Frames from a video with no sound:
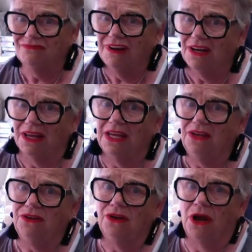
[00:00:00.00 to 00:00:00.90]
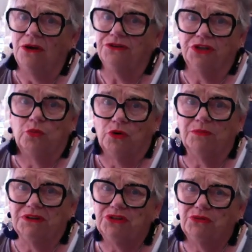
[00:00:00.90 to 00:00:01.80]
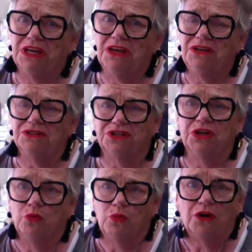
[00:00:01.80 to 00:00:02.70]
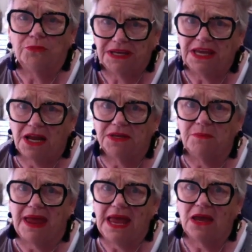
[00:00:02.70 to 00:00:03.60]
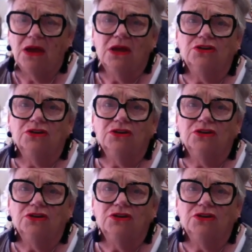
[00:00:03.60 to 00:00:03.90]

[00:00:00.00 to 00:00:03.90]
really, do you want to be doing it? Do you want to be cutting back?